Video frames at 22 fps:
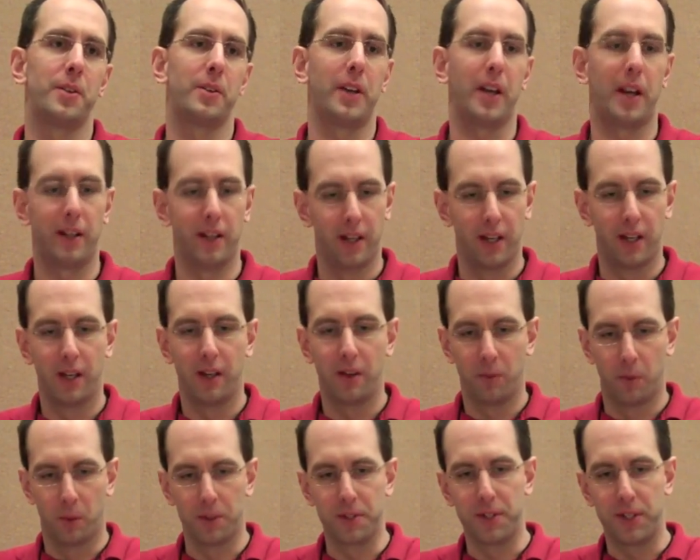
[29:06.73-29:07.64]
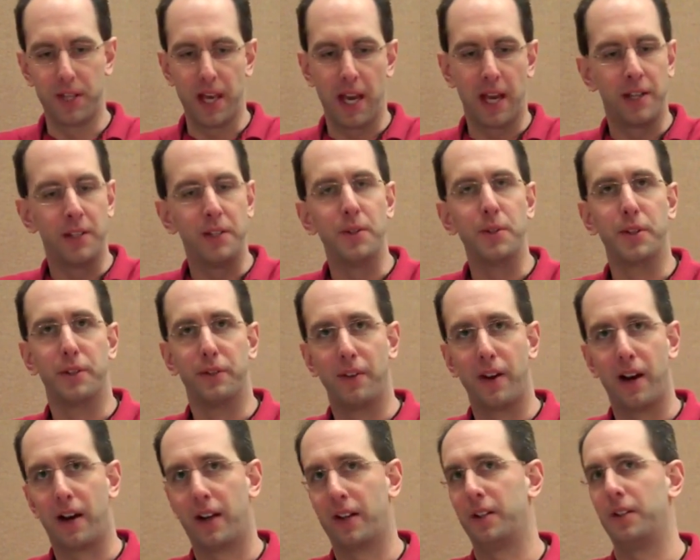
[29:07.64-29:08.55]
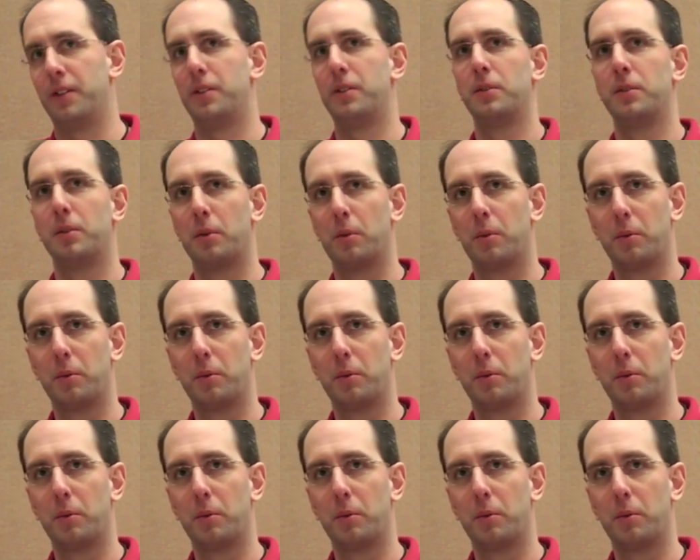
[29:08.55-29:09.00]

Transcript: okay, what's the end user value?